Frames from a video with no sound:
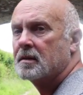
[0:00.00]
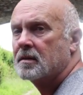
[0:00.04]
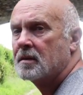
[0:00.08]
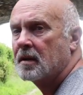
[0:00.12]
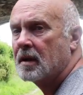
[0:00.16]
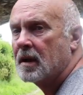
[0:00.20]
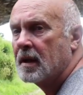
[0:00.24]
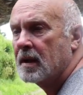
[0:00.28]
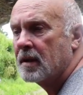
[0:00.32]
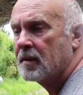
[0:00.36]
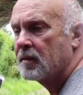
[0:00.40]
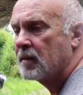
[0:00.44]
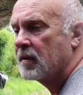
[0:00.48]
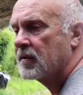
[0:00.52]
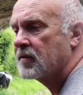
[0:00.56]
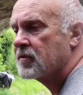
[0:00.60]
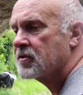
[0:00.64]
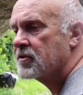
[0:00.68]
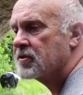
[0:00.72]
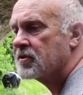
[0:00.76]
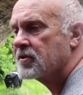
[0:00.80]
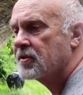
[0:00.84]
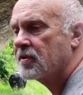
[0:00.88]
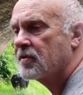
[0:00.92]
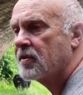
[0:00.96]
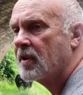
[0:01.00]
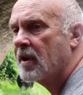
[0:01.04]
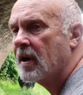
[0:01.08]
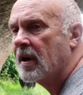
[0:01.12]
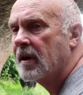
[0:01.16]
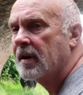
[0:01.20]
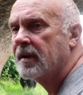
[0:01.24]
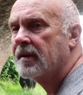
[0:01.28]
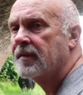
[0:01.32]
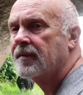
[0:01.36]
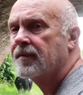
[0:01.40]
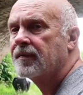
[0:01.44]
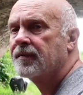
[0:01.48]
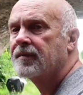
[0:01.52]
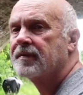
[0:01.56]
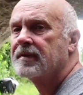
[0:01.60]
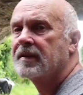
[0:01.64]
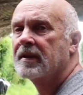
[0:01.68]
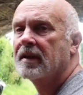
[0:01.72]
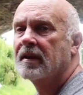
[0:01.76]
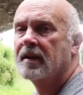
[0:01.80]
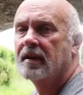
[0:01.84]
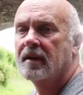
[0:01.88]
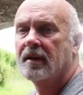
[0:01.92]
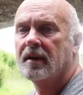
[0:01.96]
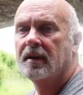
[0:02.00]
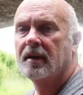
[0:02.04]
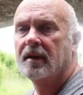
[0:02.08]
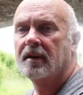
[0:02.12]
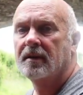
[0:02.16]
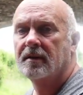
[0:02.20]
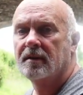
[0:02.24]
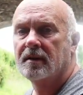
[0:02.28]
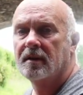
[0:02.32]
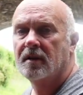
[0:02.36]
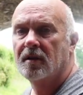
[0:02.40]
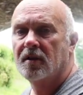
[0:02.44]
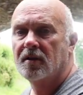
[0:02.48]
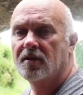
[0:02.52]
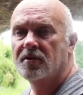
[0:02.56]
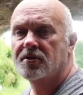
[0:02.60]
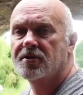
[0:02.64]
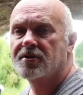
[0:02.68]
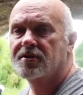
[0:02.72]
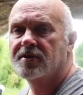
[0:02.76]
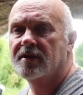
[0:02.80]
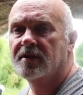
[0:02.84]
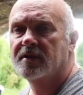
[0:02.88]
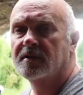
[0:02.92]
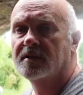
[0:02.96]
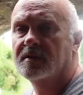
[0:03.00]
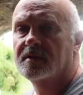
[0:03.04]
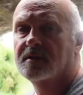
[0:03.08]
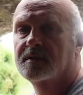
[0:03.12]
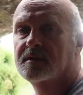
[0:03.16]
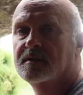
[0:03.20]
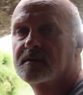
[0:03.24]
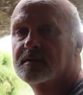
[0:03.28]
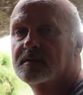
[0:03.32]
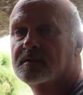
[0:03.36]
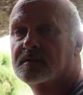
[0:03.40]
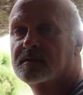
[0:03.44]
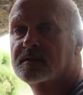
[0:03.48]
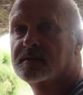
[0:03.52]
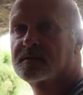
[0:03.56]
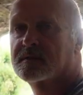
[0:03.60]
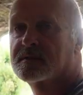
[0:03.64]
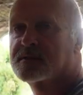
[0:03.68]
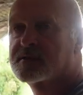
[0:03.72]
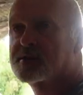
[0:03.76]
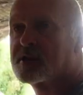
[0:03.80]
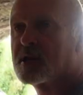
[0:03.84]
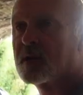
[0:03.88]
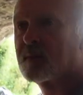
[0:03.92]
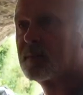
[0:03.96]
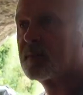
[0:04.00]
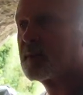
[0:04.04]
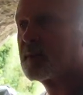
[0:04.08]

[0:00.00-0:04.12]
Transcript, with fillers: Right, we've just arrived at Hurlston Top.